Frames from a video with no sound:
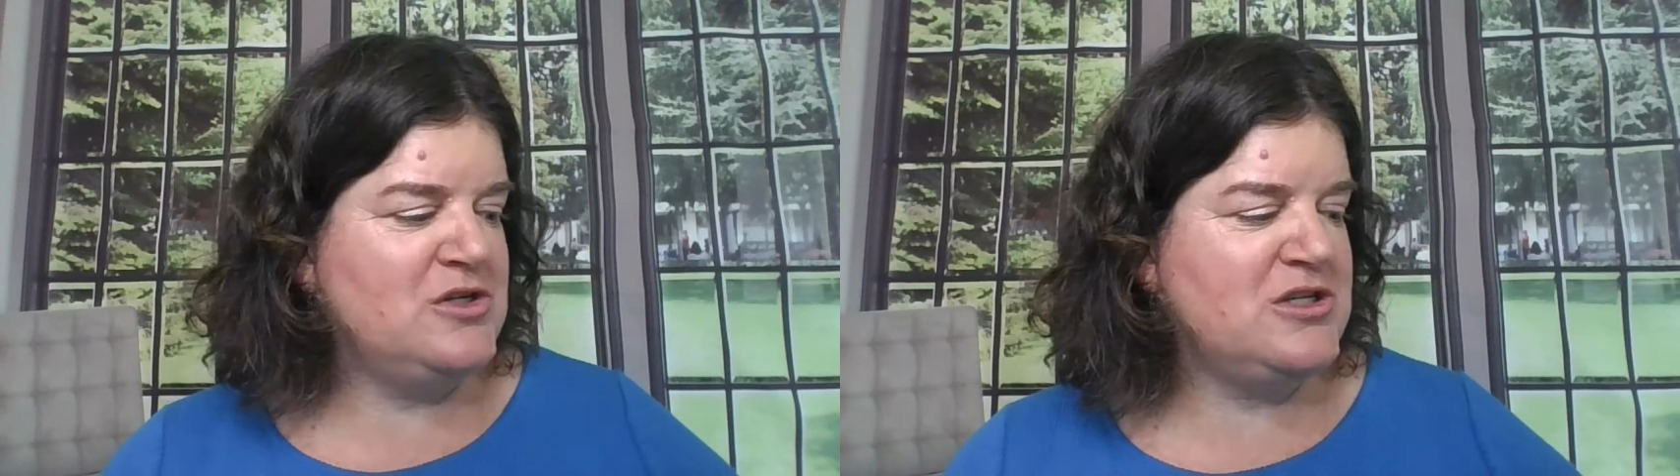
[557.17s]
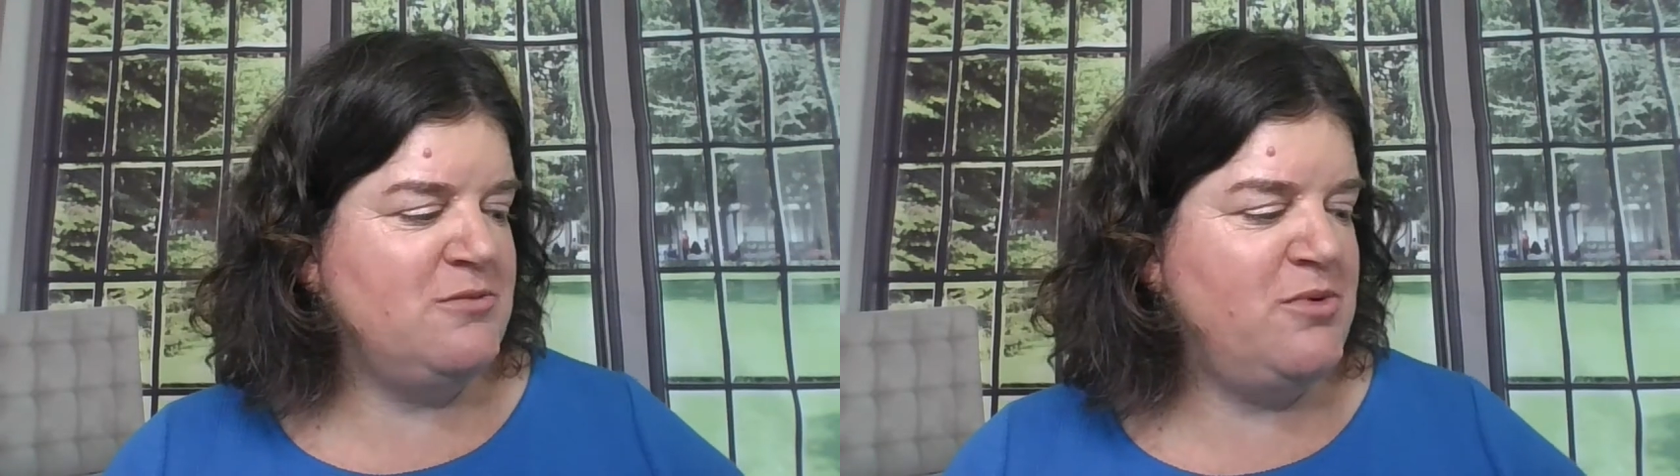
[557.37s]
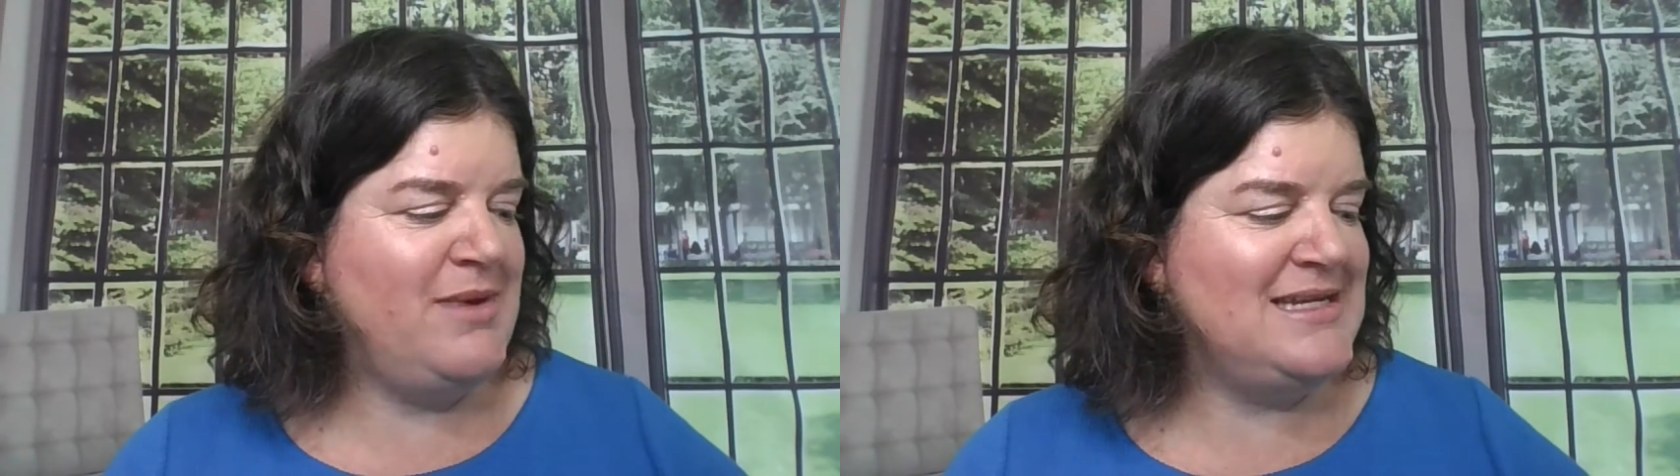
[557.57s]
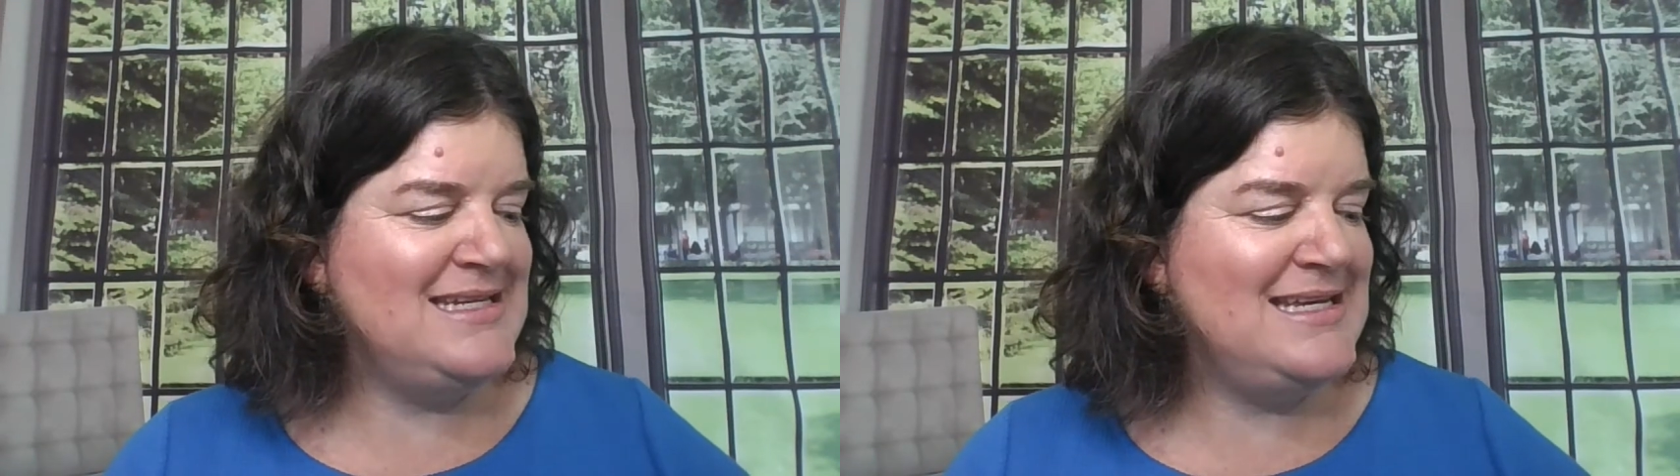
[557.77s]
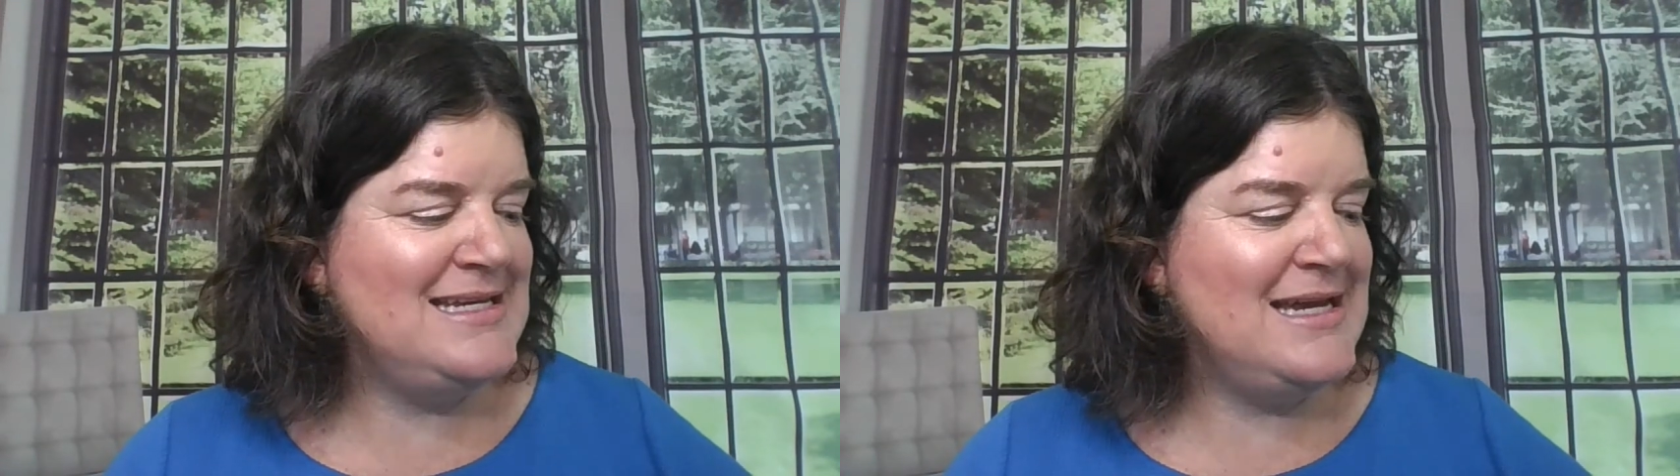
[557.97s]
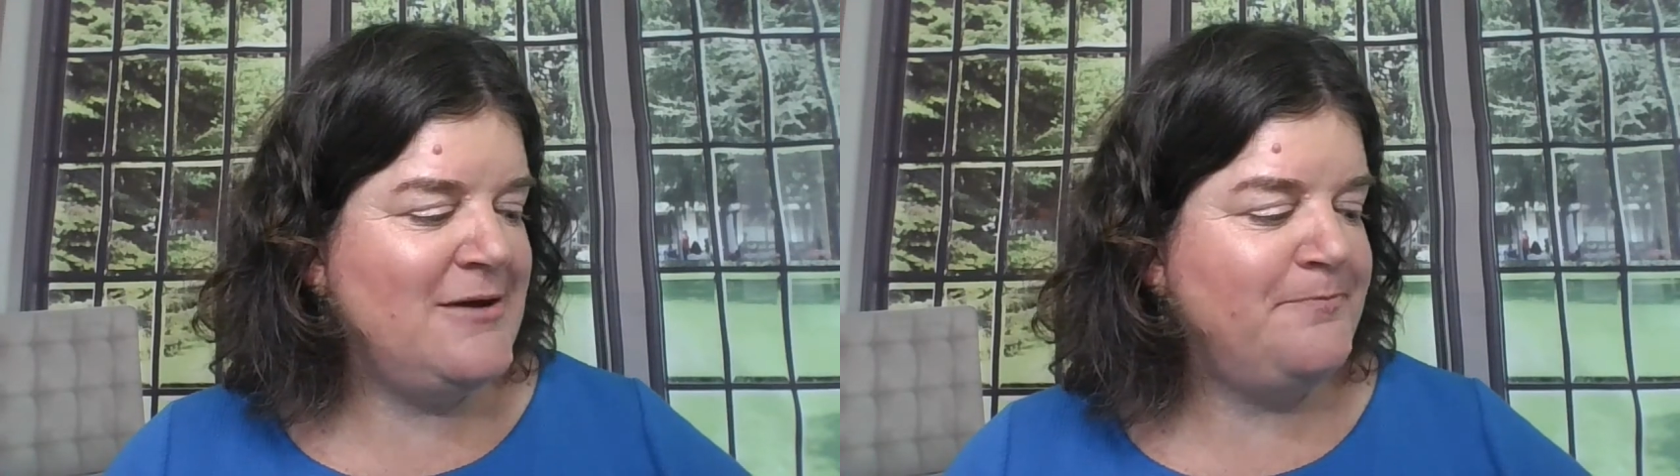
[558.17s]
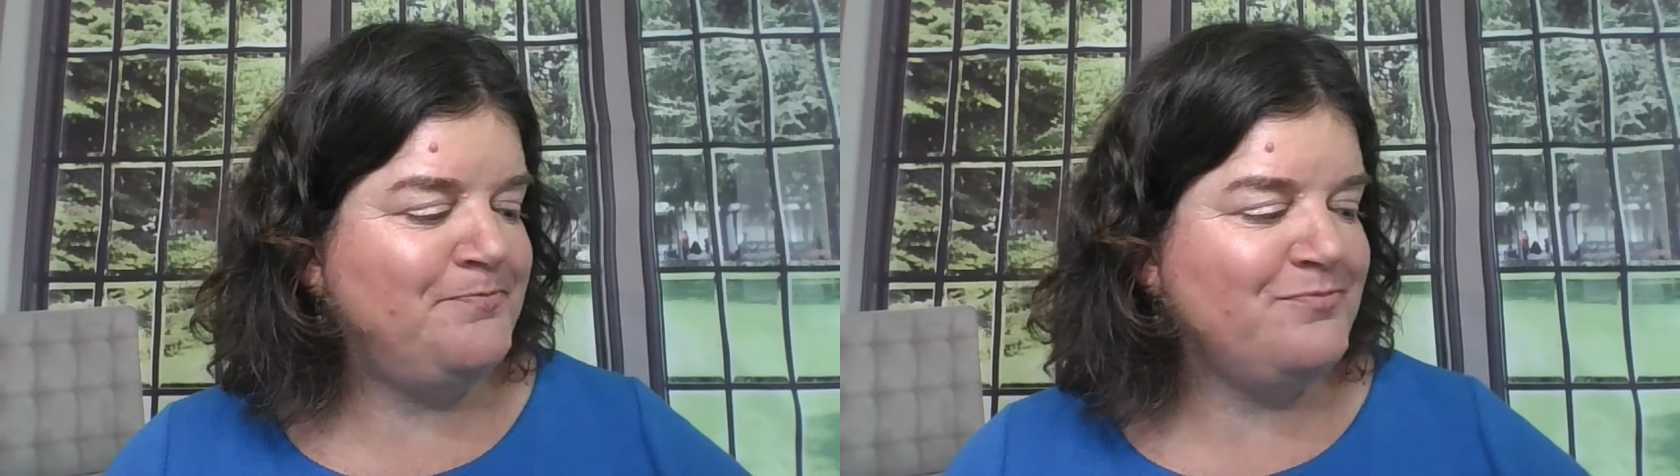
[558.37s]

I'm just going to put my tea down.